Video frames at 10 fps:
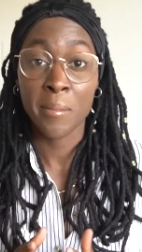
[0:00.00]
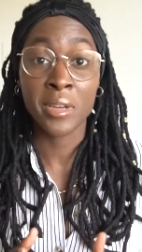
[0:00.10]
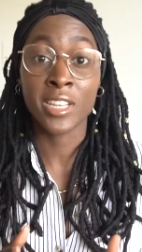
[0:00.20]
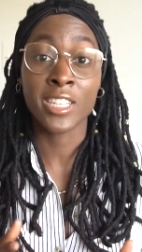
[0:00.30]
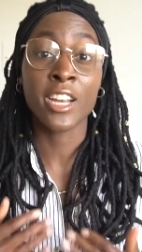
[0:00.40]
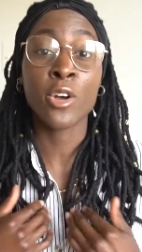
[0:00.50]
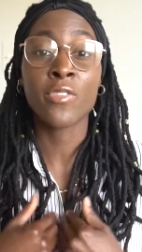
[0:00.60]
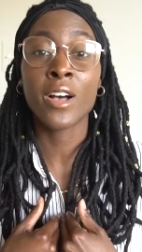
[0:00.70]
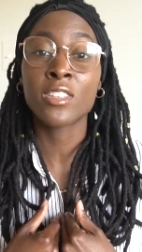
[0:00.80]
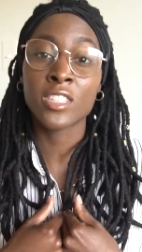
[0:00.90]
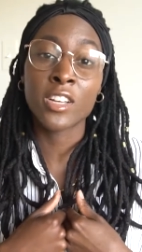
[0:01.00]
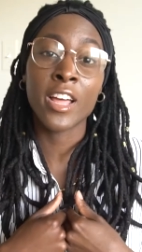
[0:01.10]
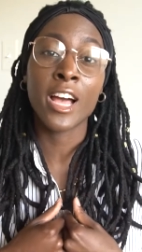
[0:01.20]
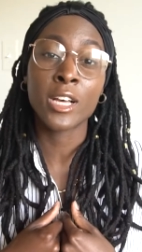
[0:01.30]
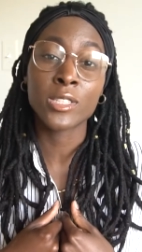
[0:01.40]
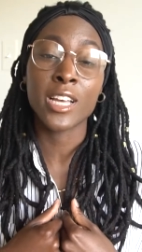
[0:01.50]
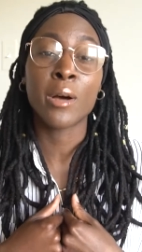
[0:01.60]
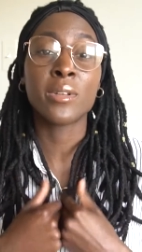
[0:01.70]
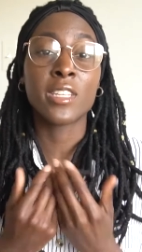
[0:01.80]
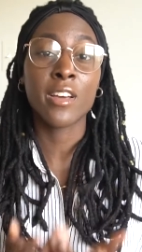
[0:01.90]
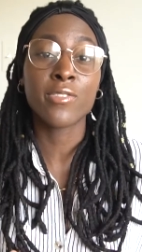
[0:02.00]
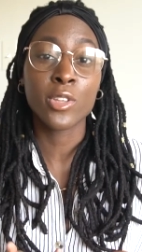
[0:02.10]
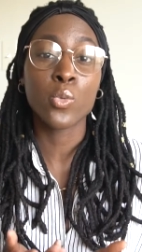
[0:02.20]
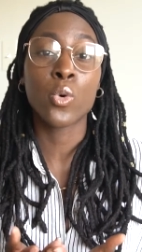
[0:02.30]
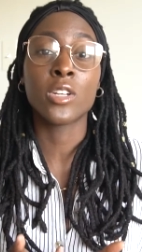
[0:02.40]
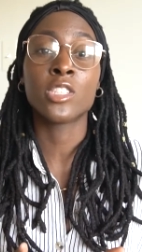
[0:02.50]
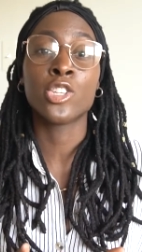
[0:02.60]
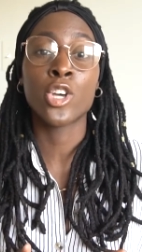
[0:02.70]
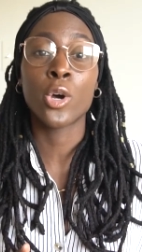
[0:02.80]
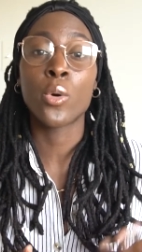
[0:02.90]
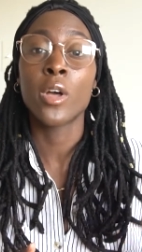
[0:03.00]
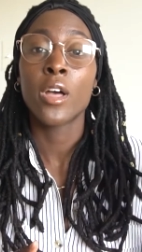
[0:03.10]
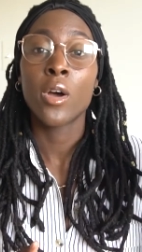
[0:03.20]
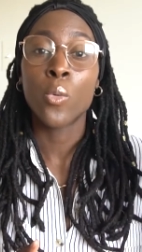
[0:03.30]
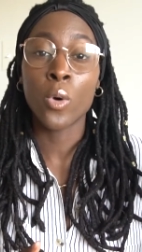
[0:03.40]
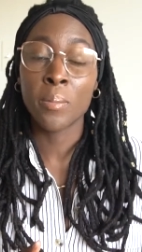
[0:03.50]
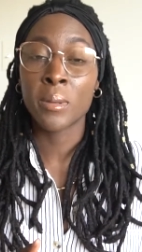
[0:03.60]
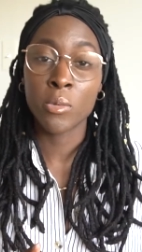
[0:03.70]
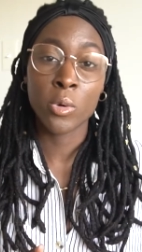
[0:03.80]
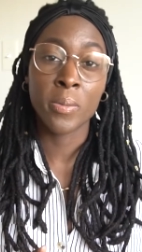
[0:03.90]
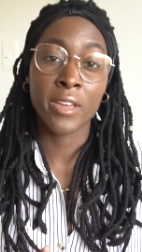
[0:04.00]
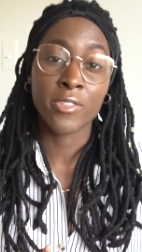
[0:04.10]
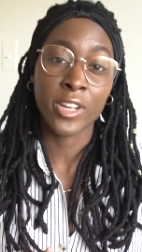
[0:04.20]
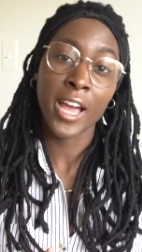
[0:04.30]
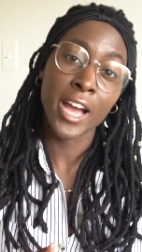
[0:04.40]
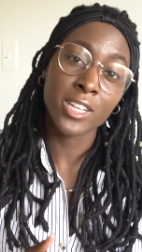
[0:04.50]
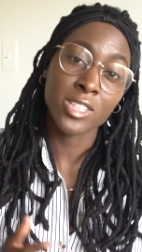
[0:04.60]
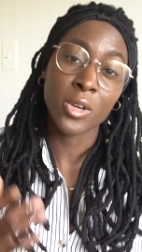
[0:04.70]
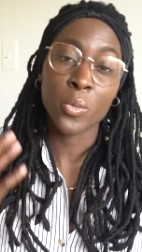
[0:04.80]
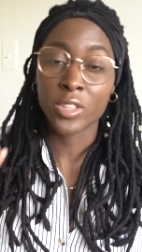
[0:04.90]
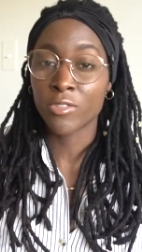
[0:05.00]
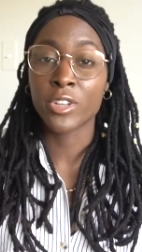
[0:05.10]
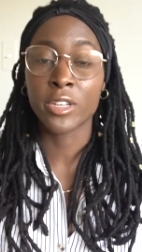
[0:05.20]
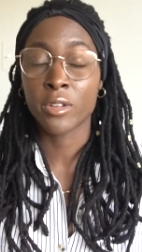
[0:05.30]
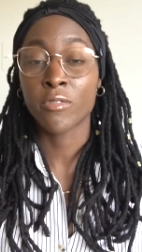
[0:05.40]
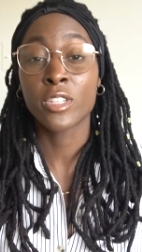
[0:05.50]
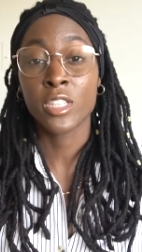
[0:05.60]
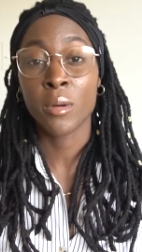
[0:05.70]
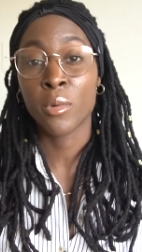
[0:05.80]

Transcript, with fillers: Because I know if I was selling a house, I would definitely want to know what people would pay for cash and what the retail